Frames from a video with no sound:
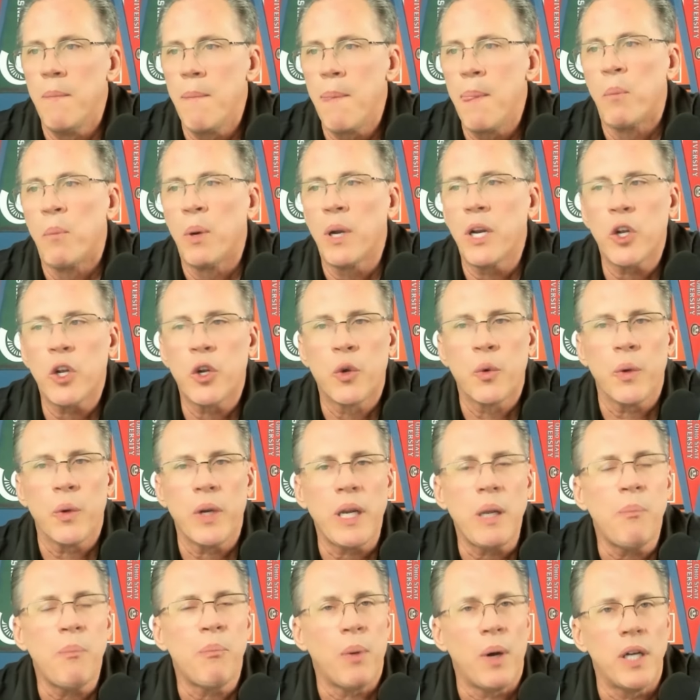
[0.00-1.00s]
but a
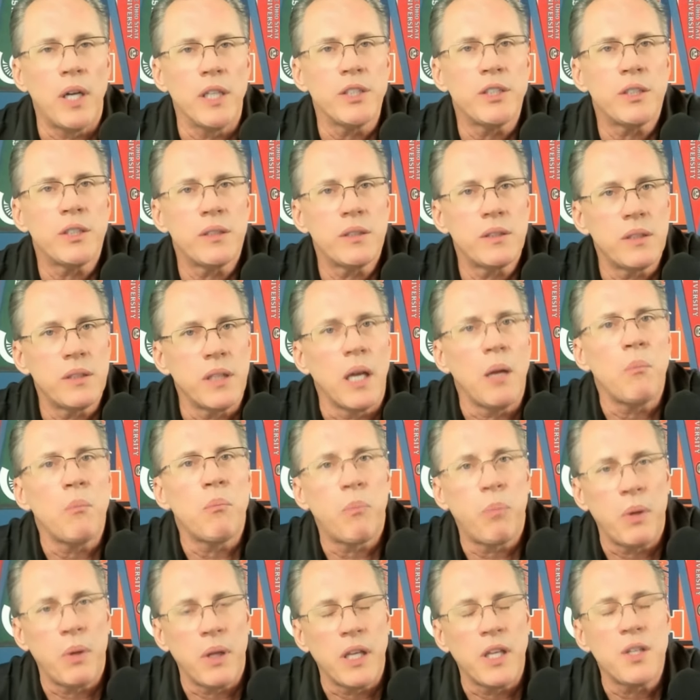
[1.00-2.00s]
gritty bunch
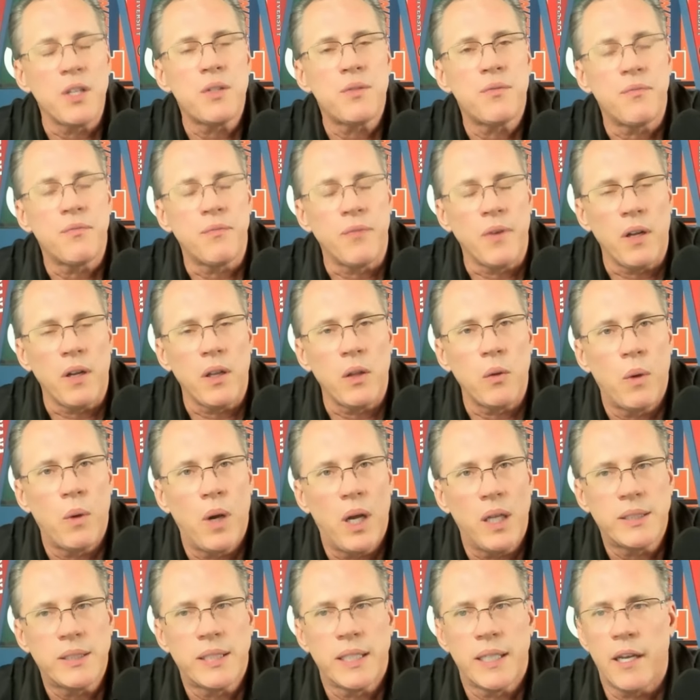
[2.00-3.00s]
that plays fairly
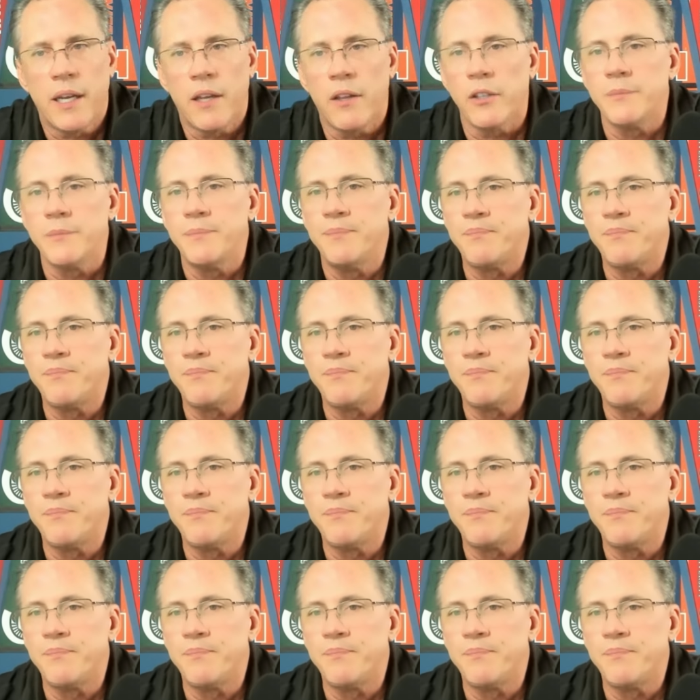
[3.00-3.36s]
well together.